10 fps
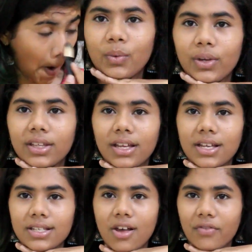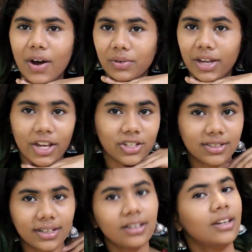With this
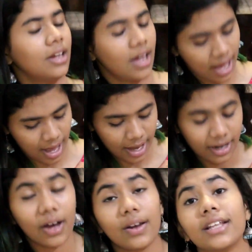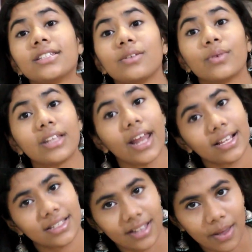foundation. Now let's see what the
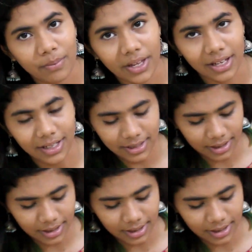next step is.